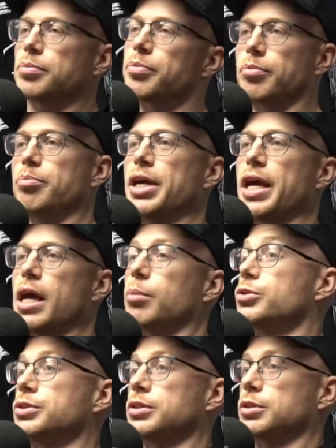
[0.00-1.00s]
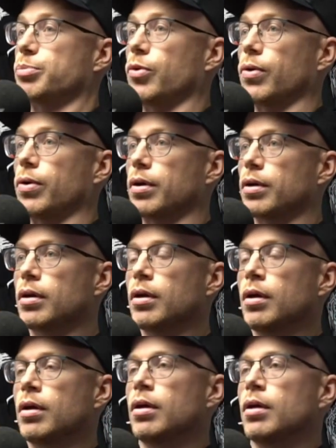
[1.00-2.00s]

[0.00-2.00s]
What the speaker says: even if like that one piece of